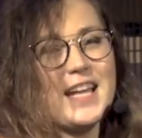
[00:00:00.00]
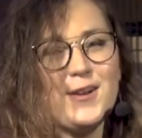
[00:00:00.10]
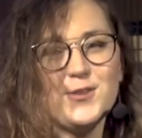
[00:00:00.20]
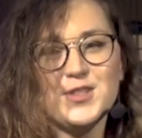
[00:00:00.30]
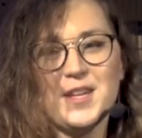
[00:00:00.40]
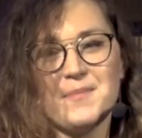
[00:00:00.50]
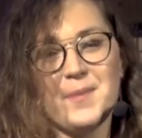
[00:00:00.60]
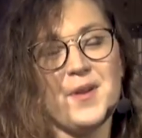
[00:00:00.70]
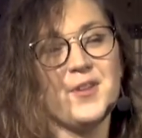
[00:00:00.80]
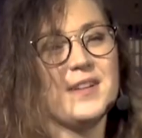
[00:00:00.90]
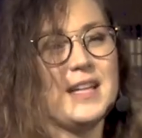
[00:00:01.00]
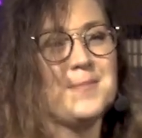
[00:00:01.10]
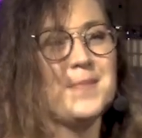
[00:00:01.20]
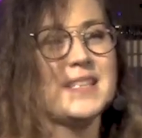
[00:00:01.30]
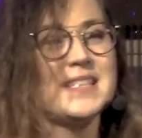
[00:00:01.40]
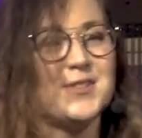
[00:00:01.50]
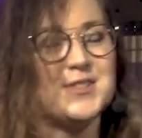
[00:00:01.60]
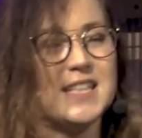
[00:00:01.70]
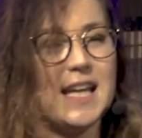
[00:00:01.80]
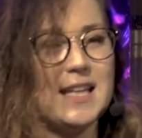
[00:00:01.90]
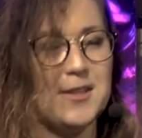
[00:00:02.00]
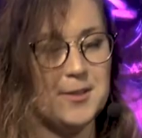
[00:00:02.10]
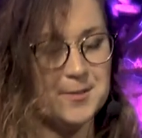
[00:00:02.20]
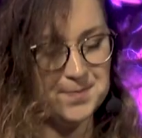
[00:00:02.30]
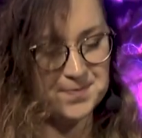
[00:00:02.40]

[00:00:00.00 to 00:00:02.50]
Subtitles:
couch that my mother and I picked out together.